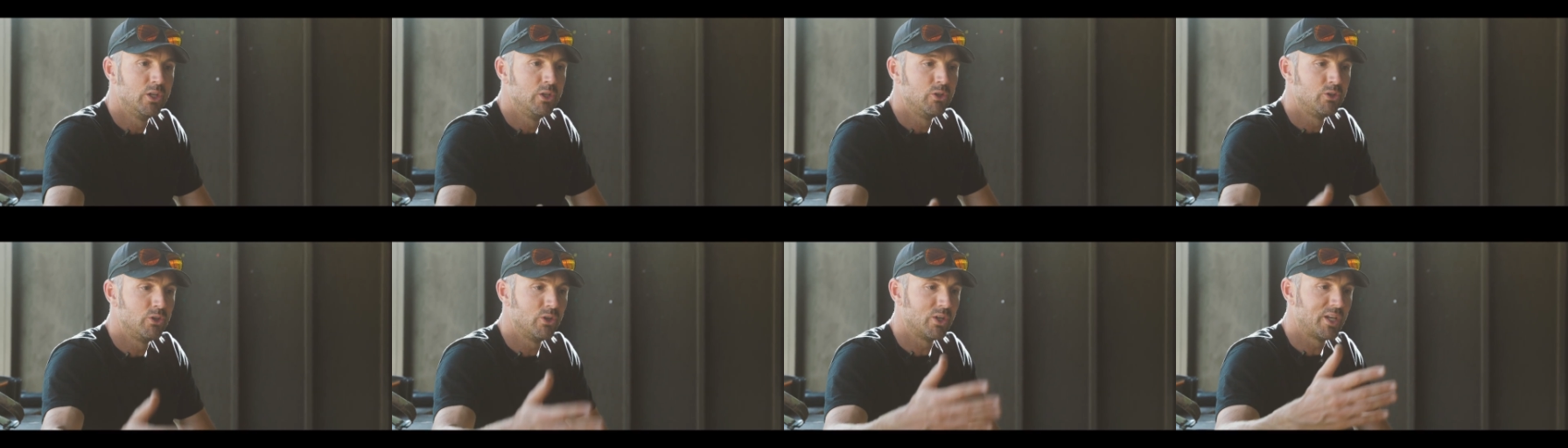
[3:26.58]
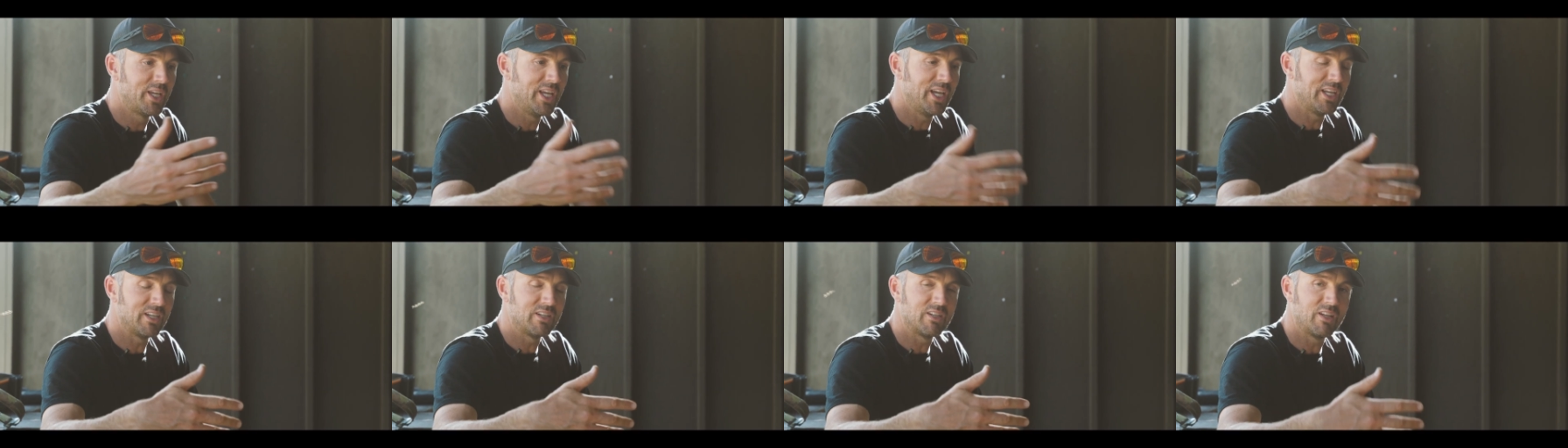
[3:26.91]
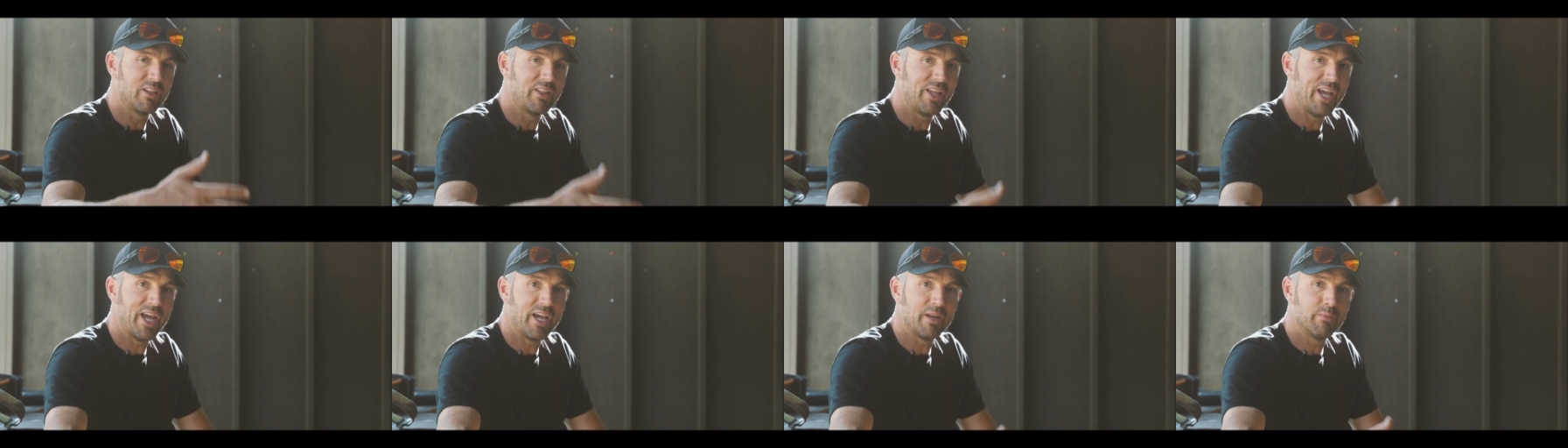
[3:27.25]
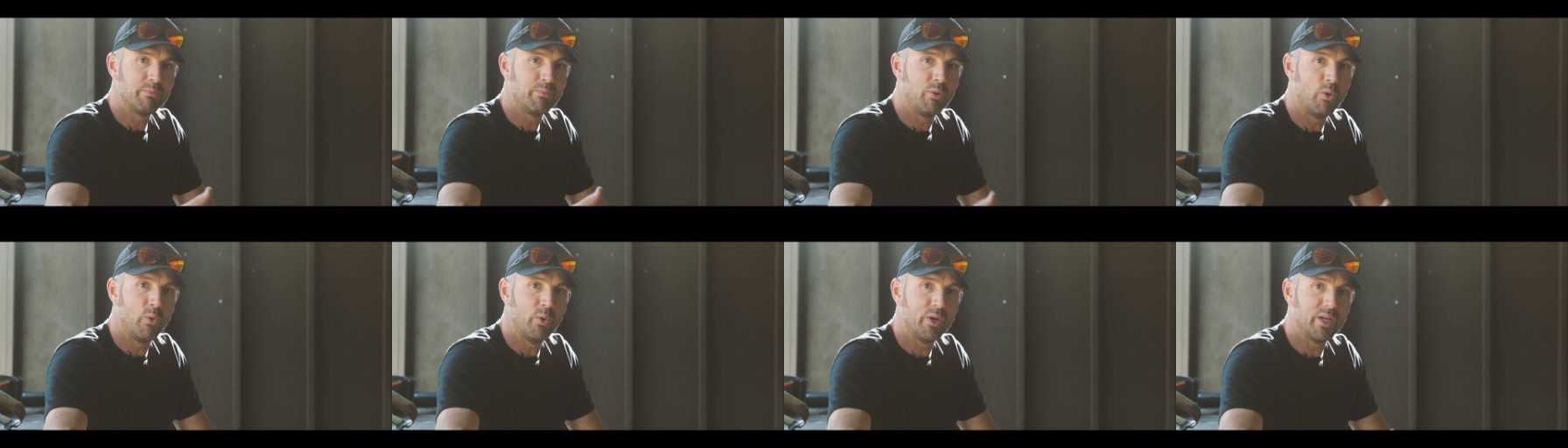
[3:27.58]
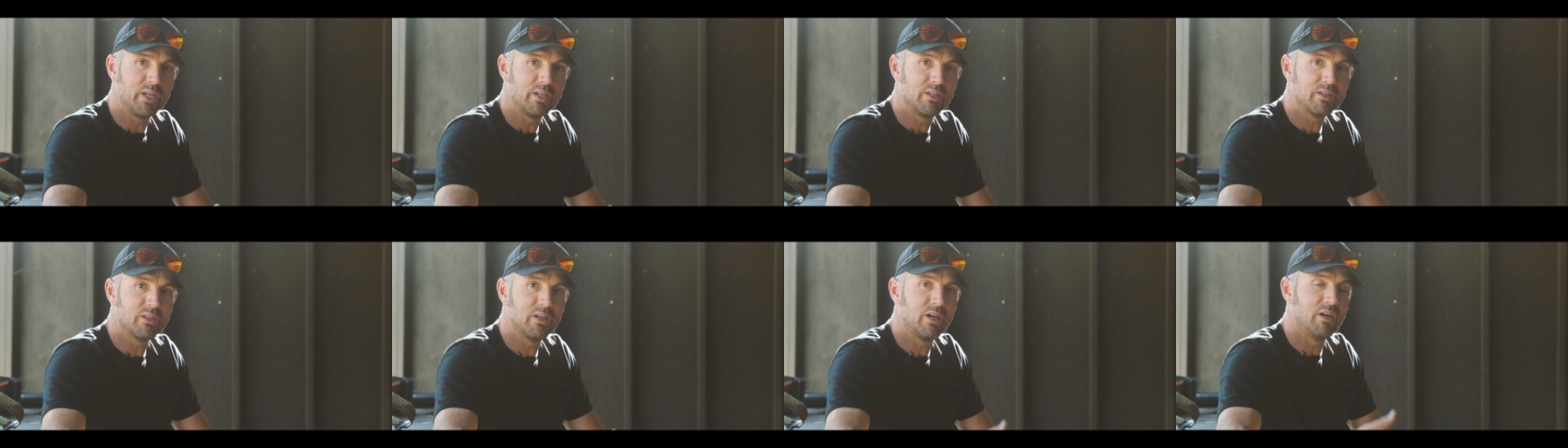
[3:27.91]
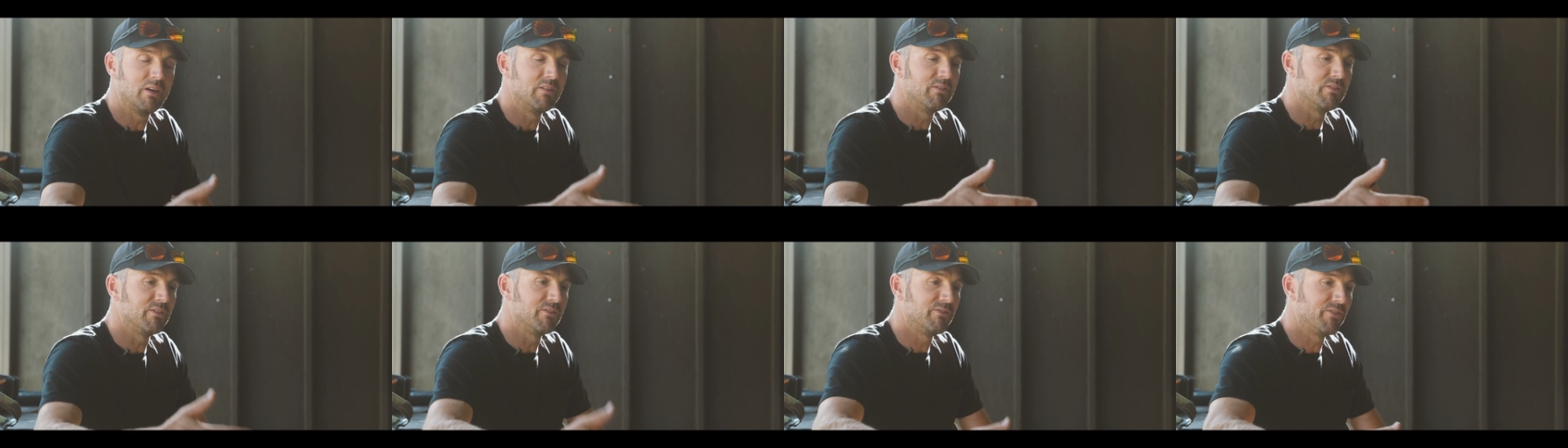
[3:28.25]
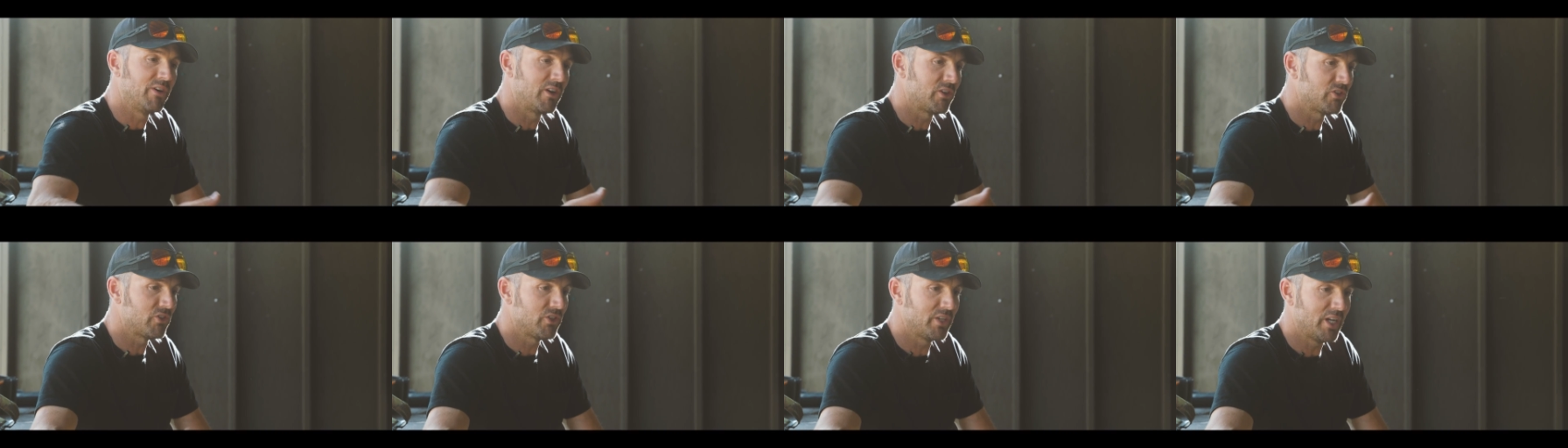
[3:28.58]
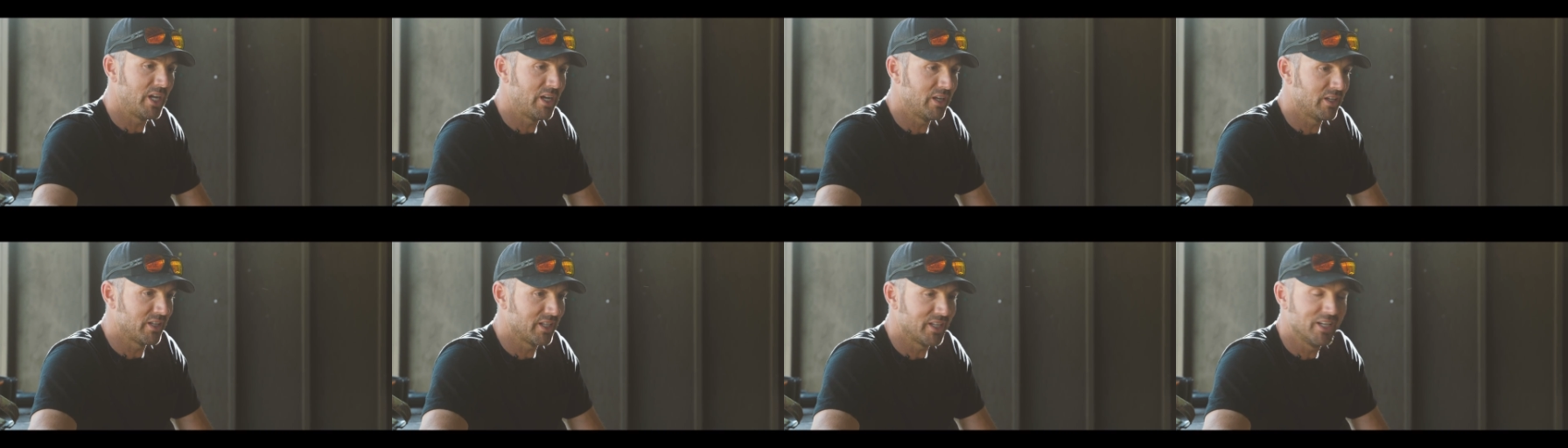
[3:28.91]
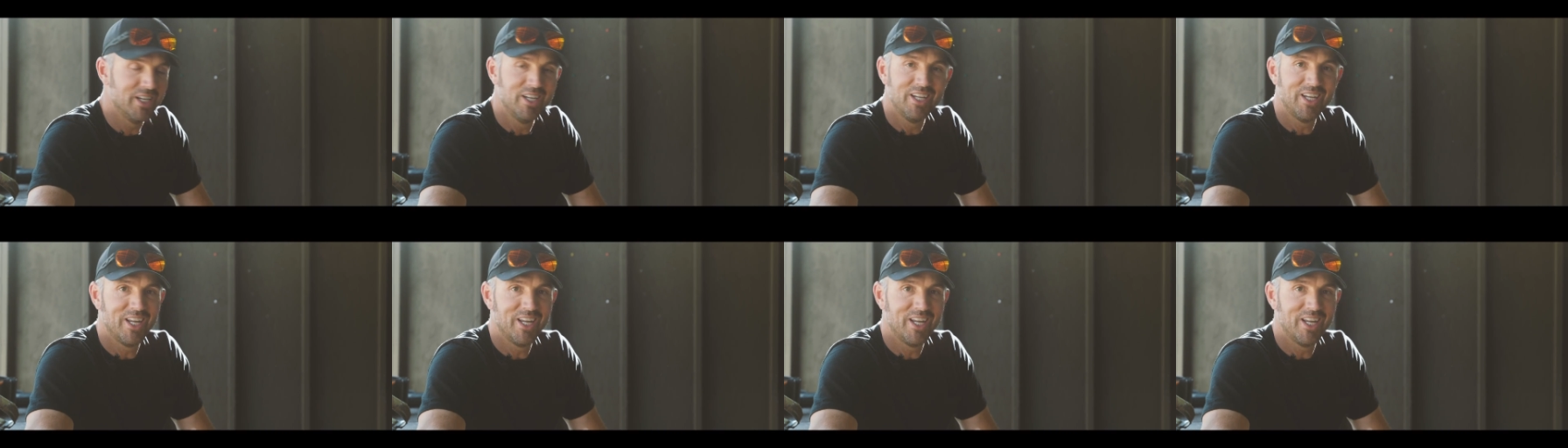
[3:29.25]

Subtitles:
to get to that point of functionality.